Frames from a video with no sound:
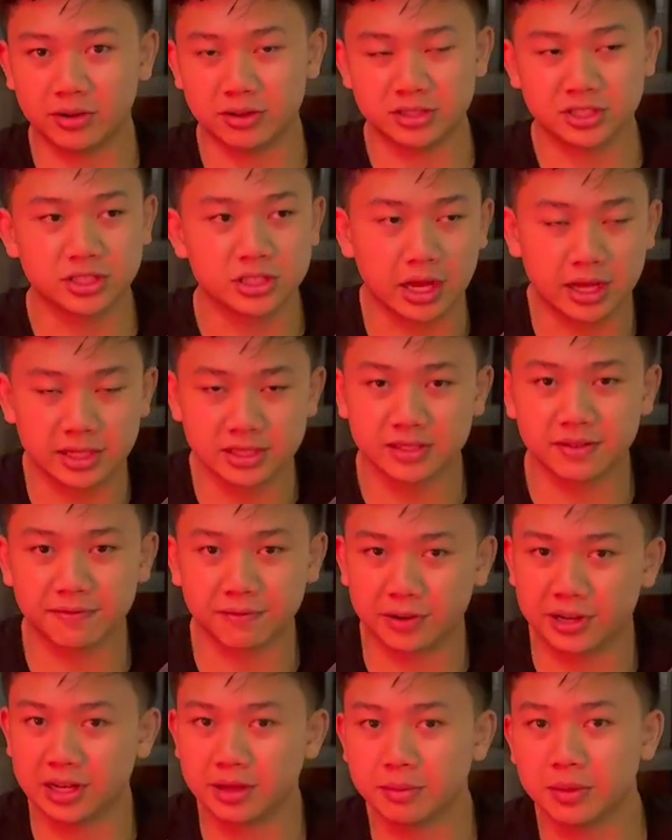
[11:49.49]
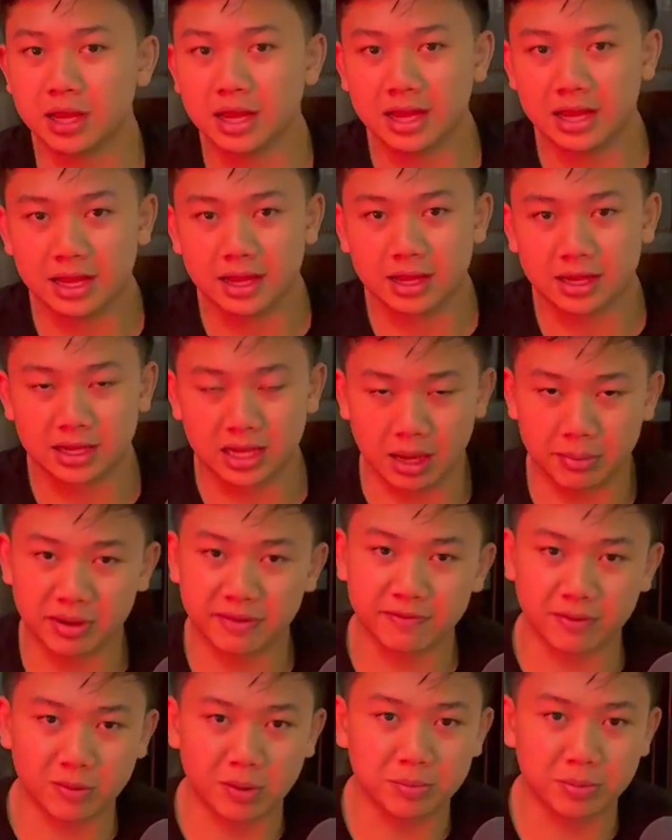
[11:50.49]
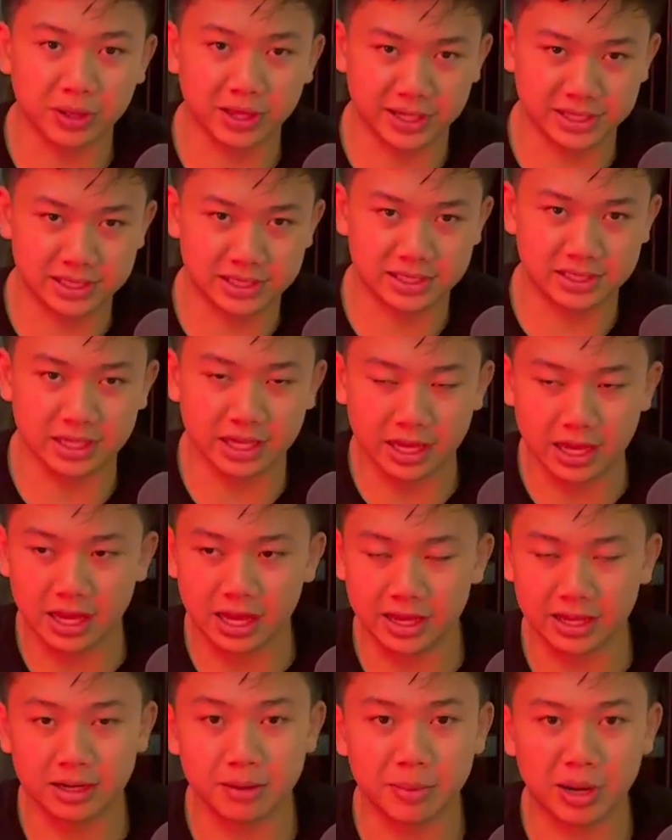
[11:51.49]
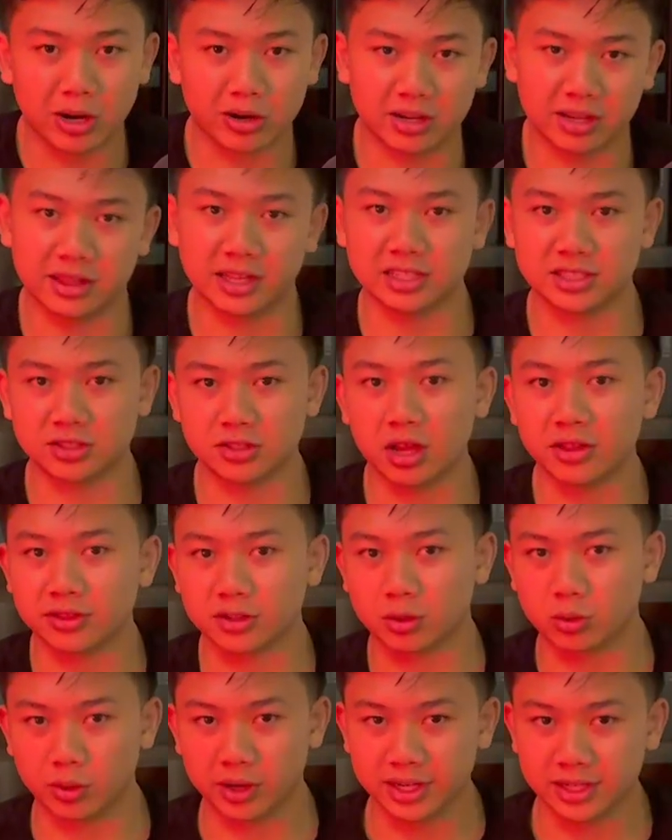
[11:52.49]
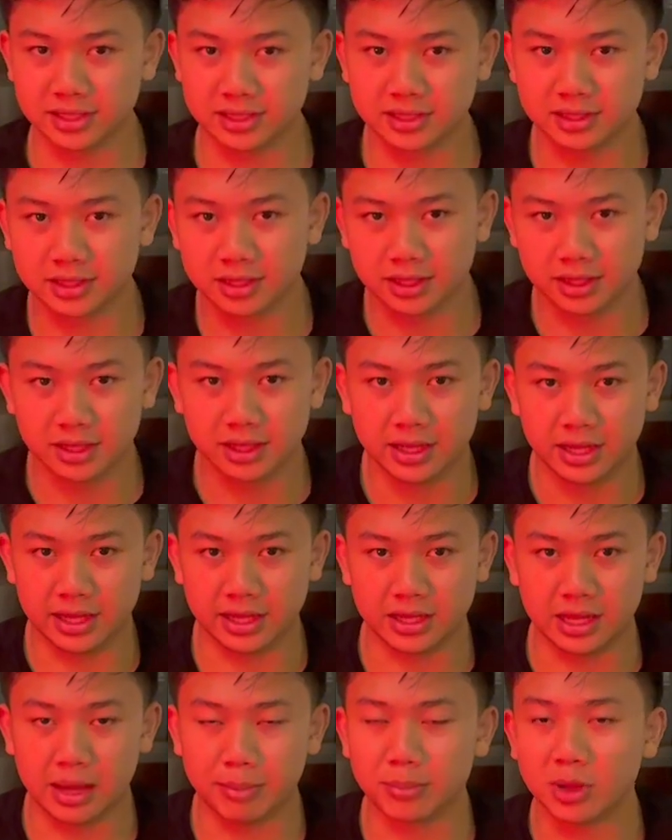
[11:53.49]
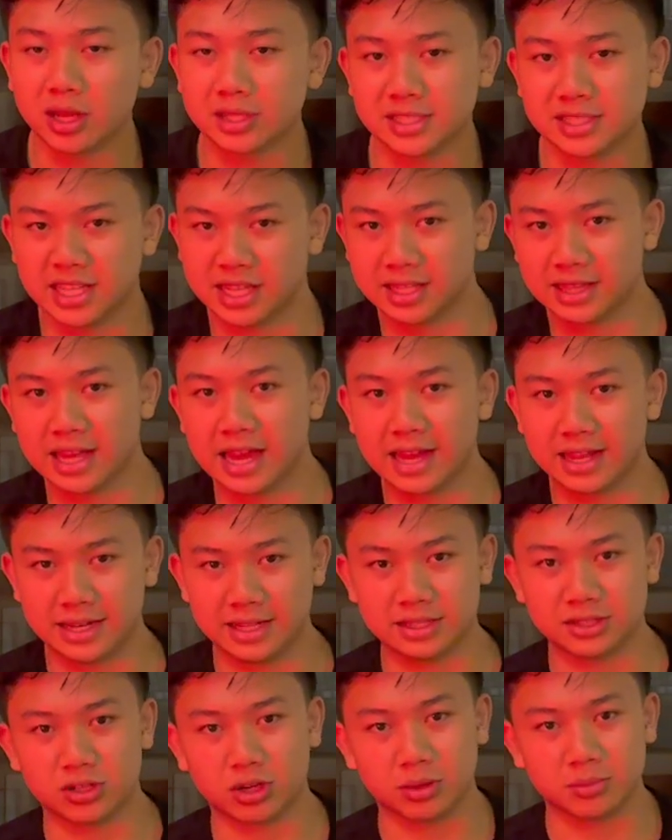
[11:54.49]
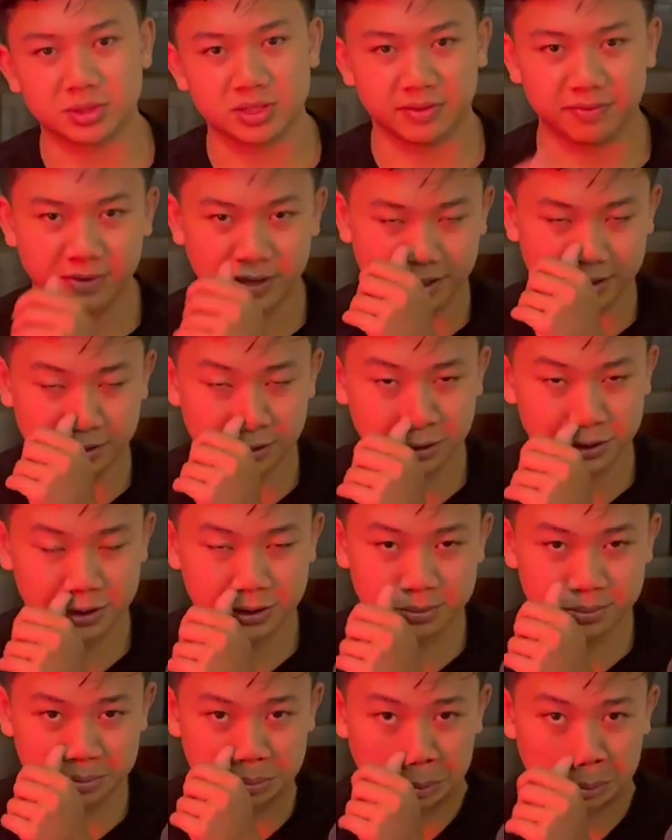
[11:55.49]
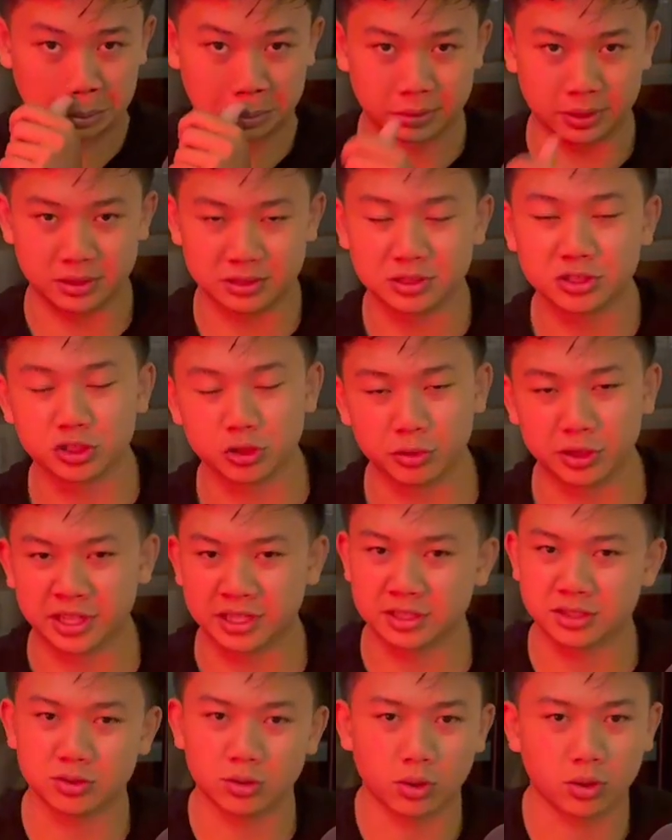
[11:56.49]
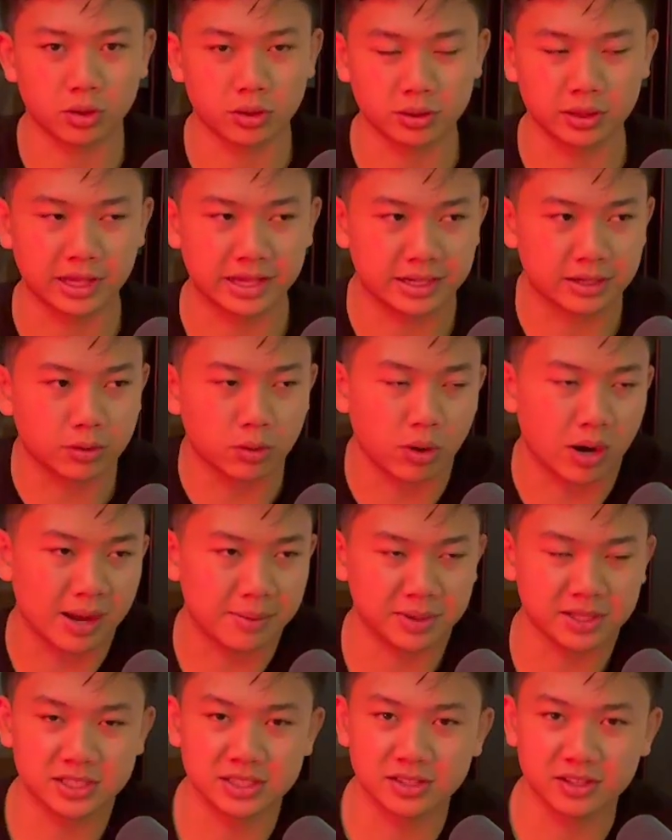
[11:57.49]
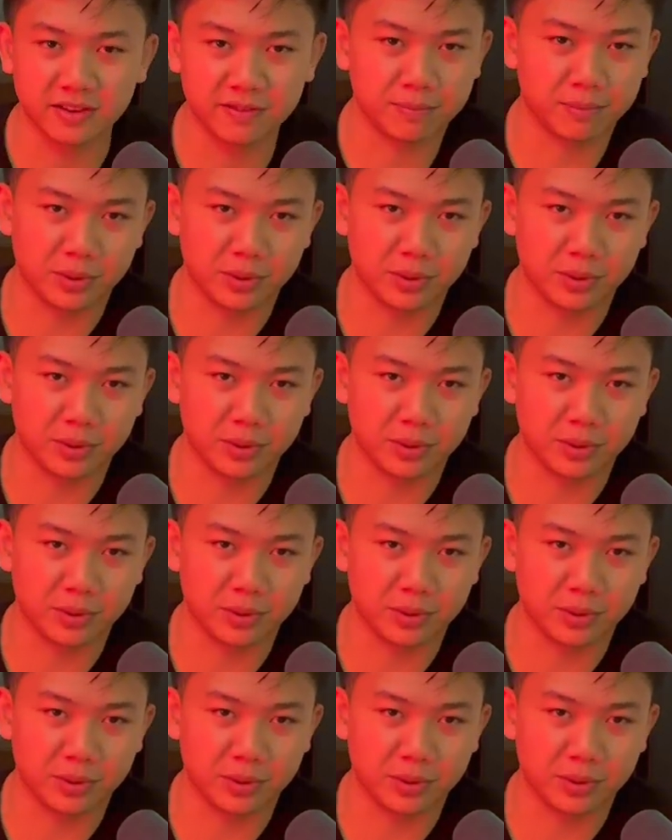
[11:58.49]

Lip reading: There's tons of freedom coming from a place in America that is not the greatest. And I'm not saying that in terms of like there's shootings or like crime and stuff.